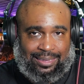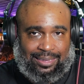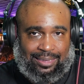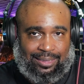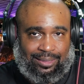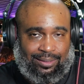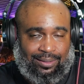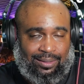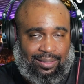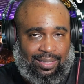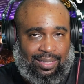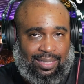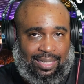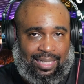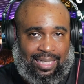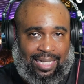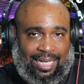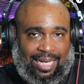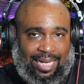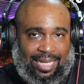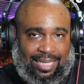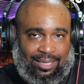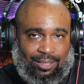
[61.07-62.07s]
year,
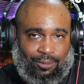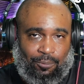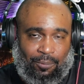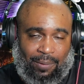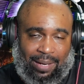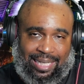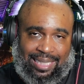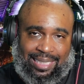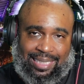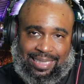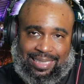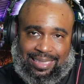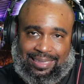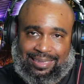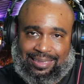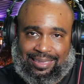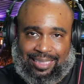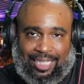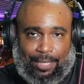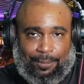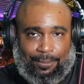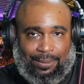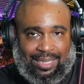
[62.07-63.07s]
and the way he's
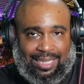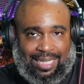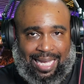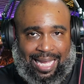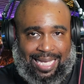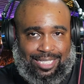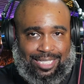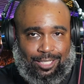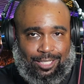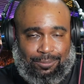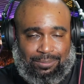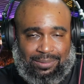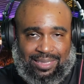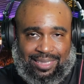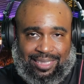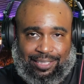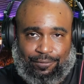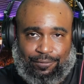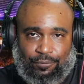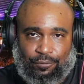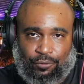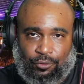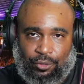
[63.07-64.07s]
scheming guys up to
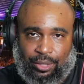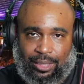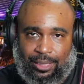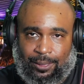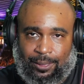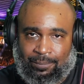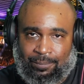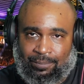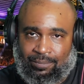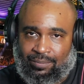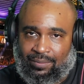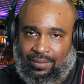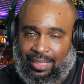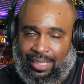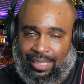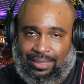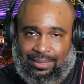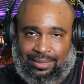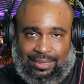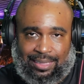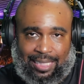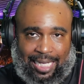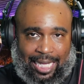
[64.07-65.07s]
get free, it
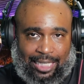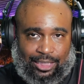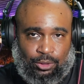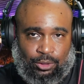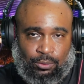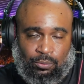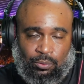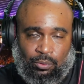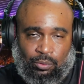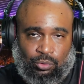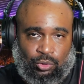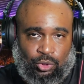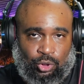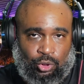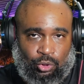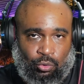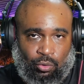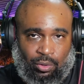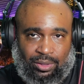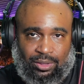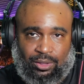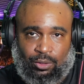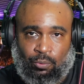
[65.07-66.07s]
is an actual
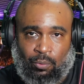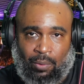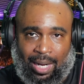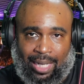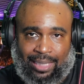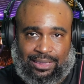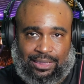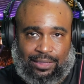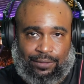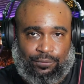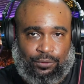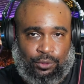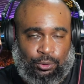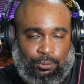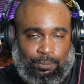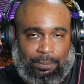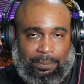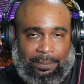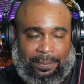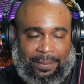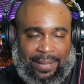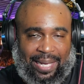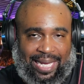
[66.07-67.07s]
joy to watch. If you
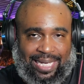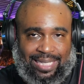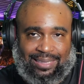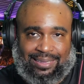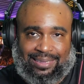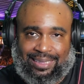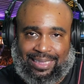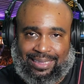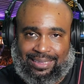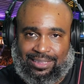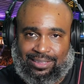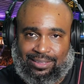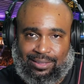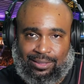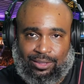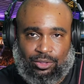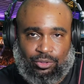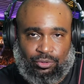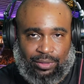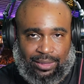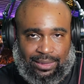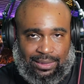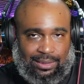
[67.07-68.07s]
pay attention to the
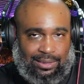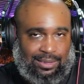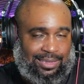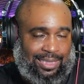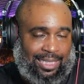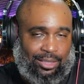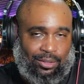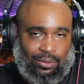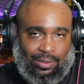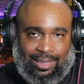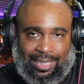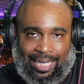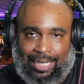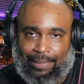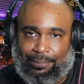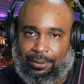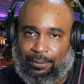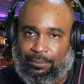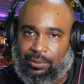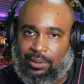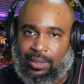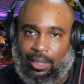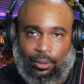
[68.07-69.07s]
trenches, and I know a lot of
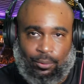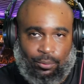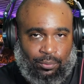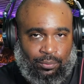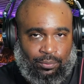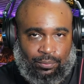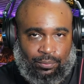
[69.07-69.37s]
people don't,